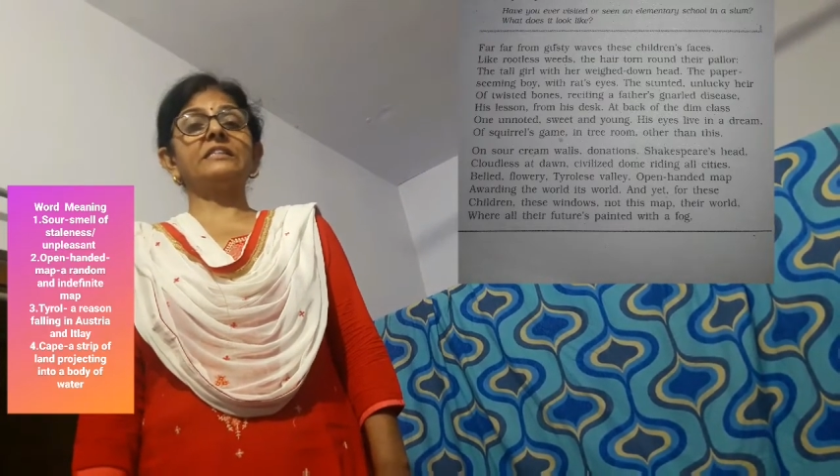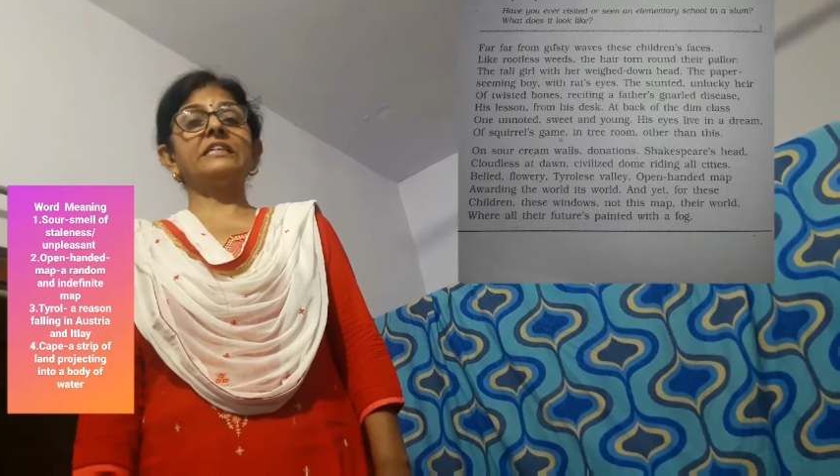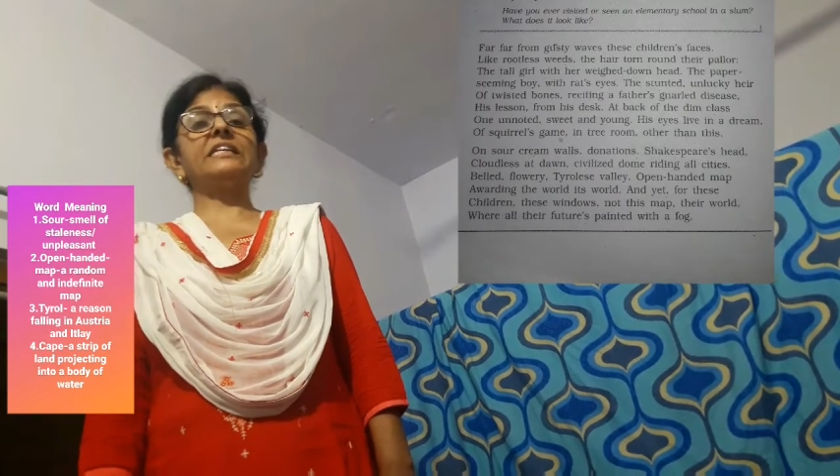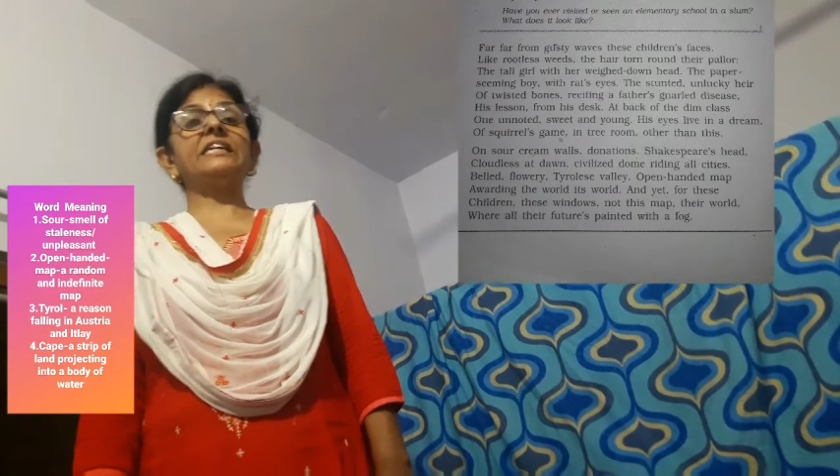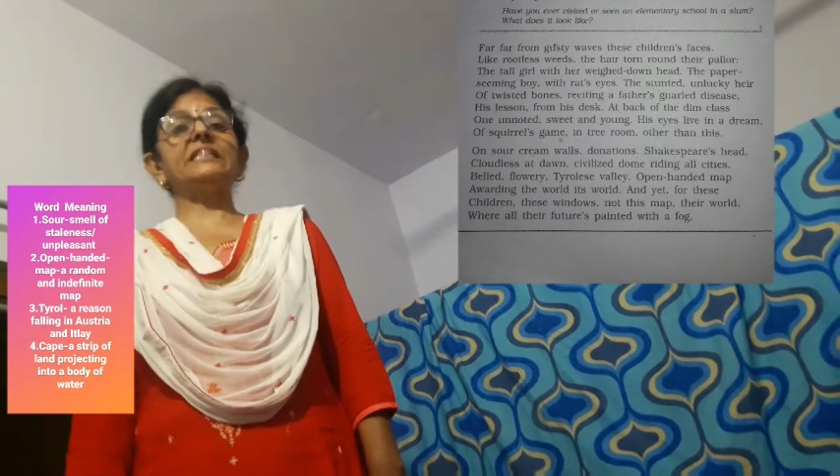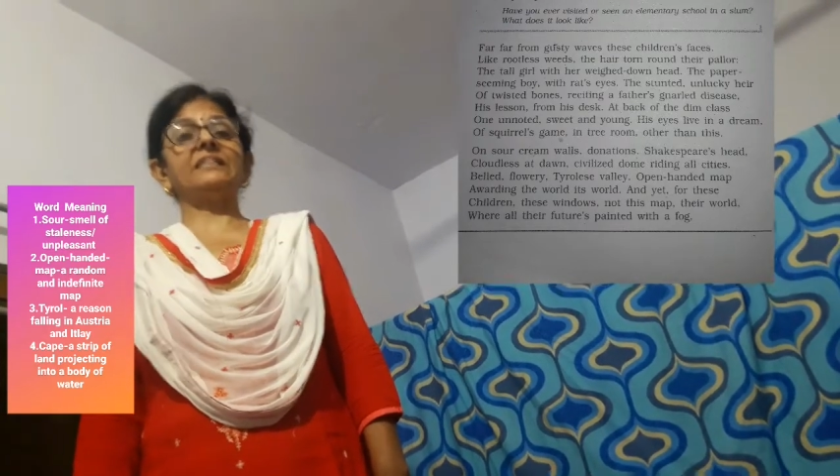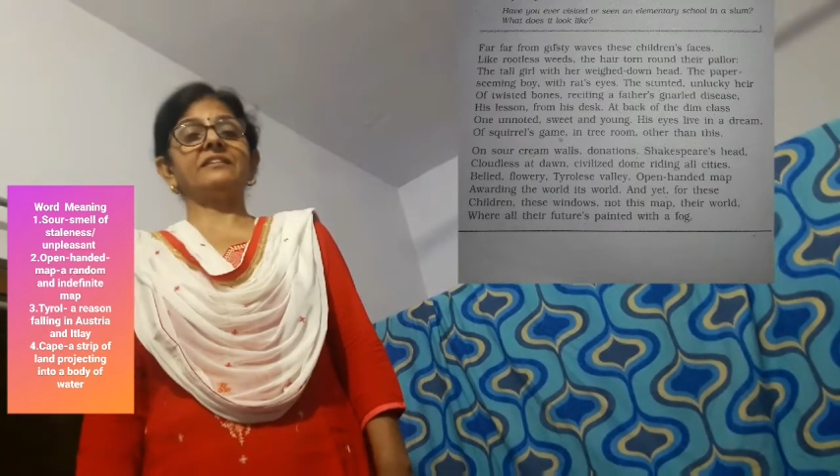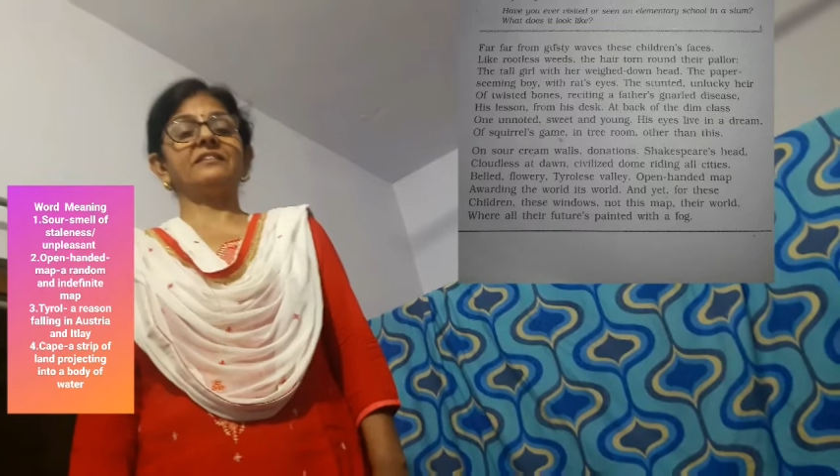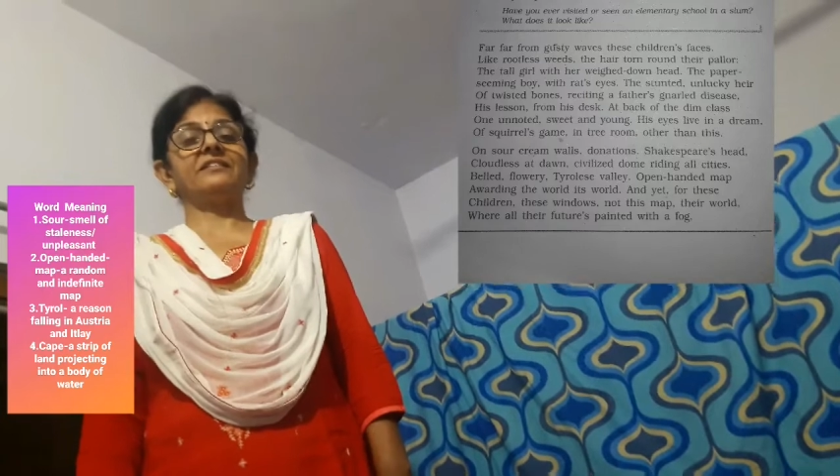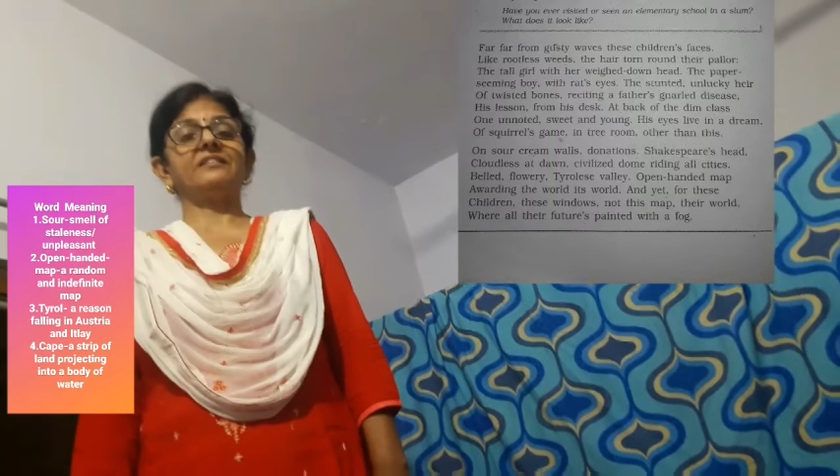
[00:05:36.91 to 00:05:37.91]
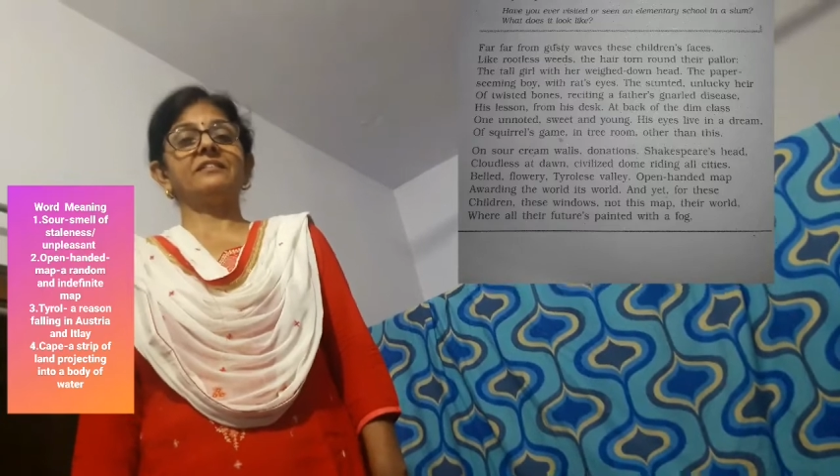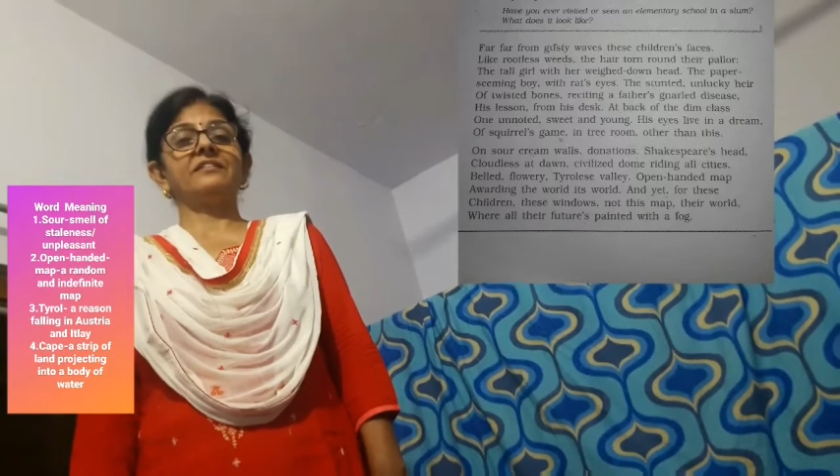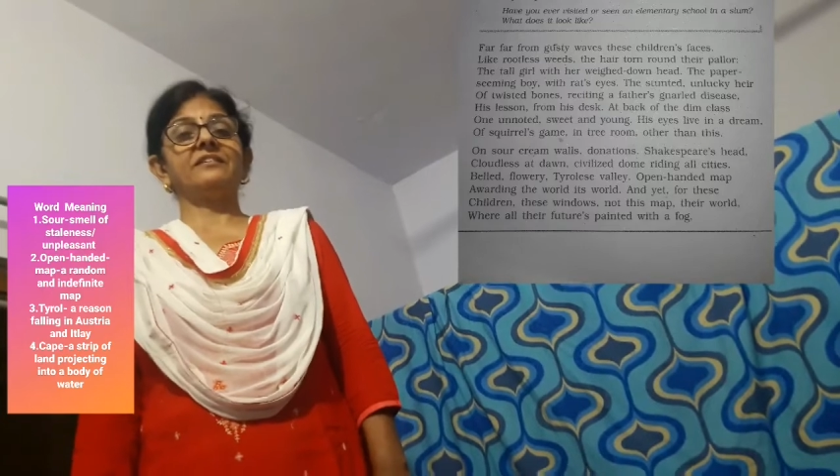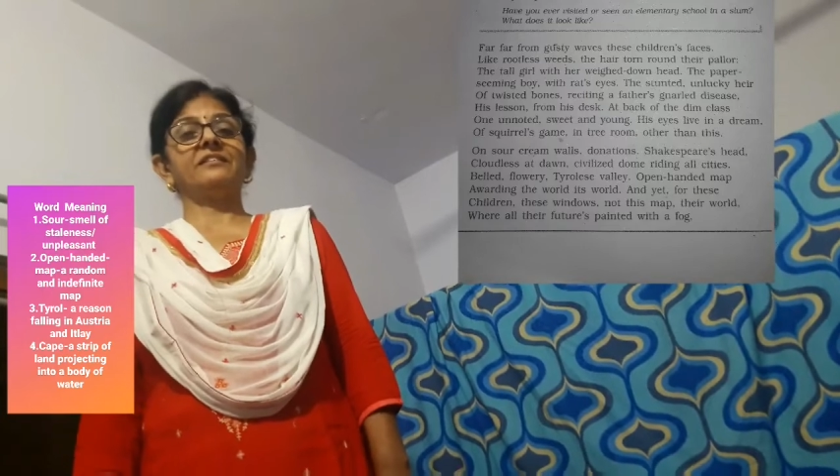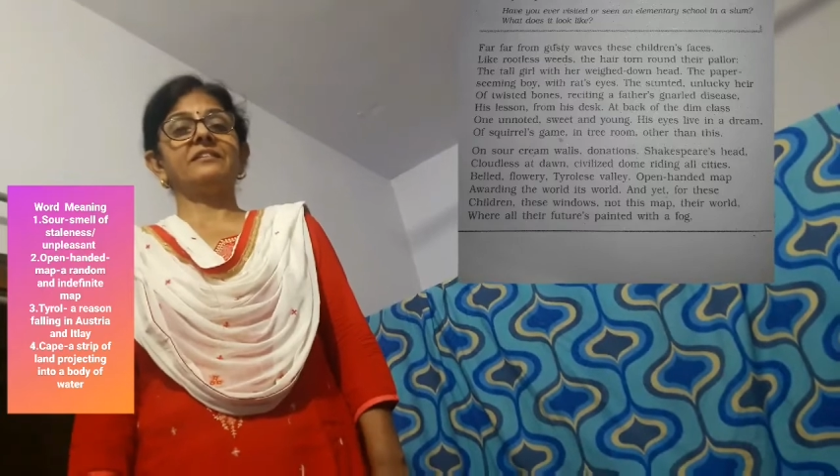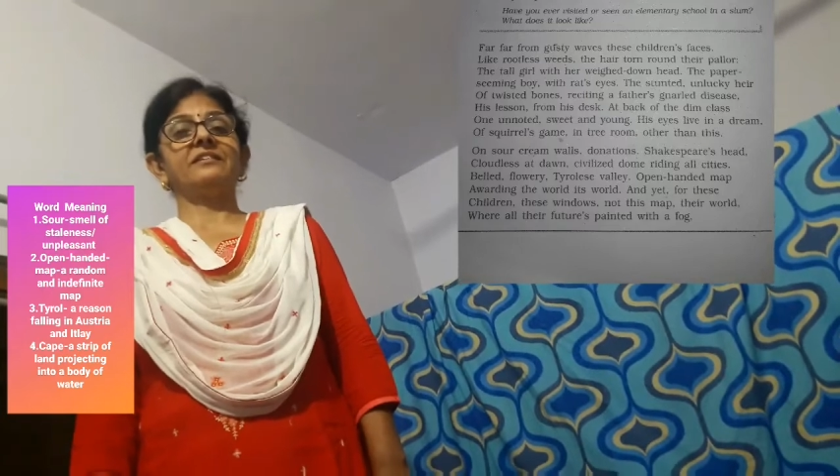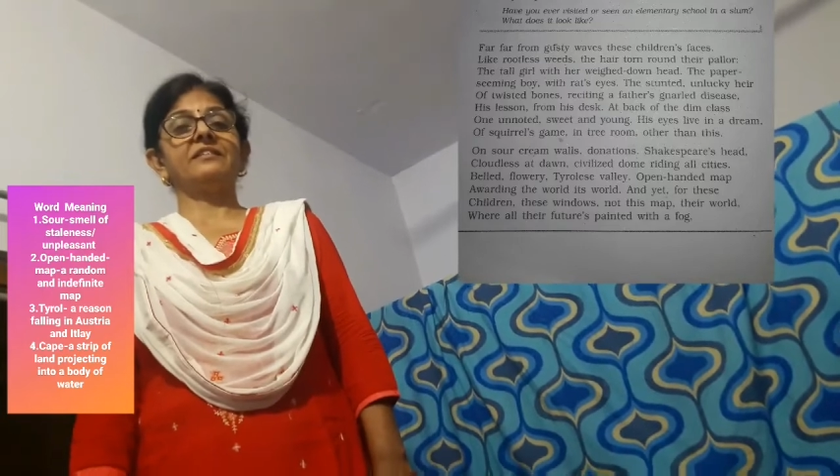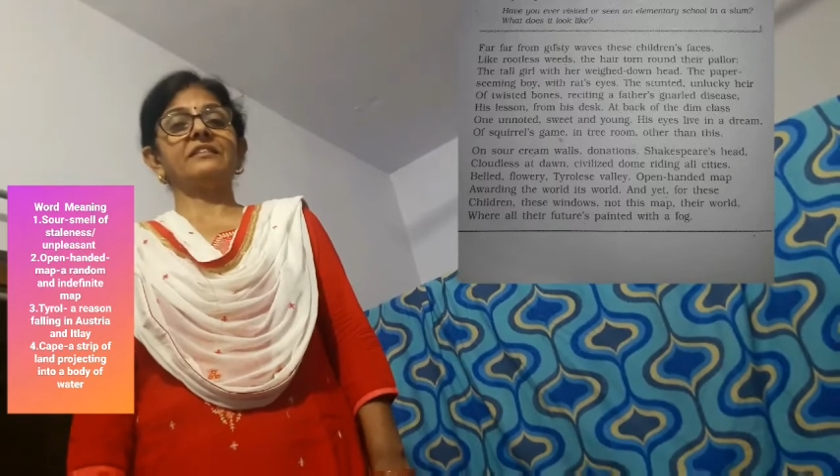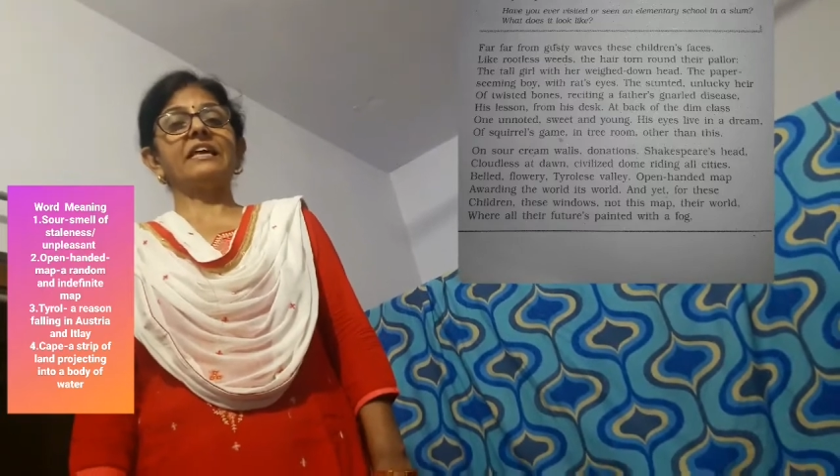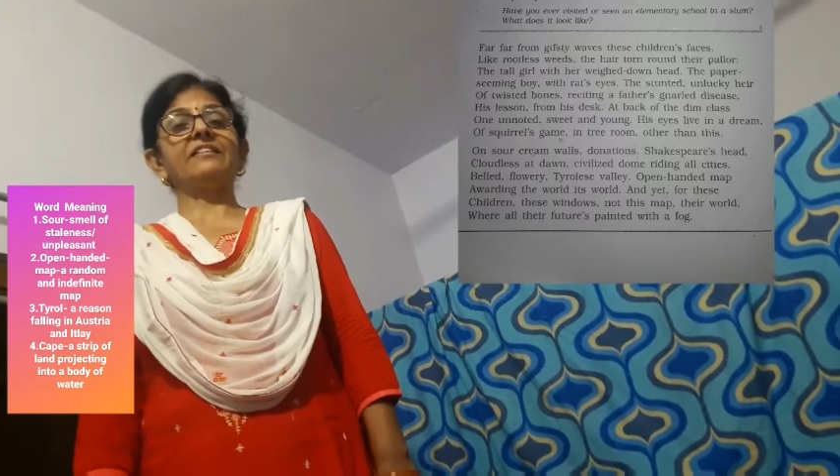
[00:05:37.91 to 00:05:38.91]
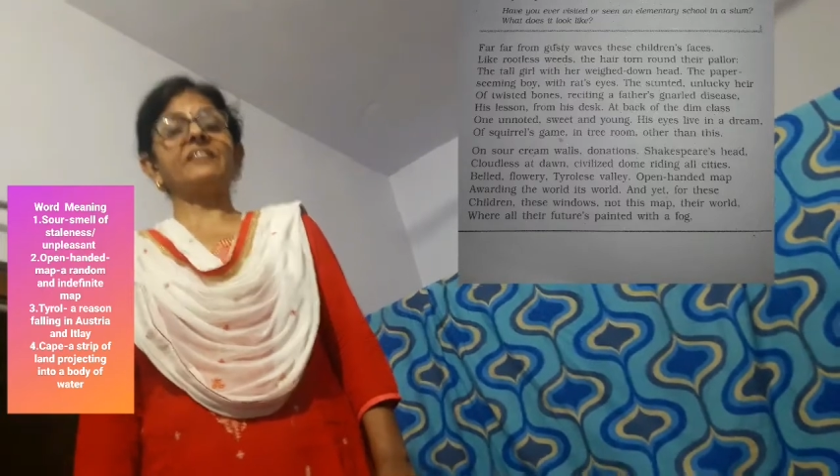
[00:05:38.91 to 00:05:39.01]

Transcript: generally, the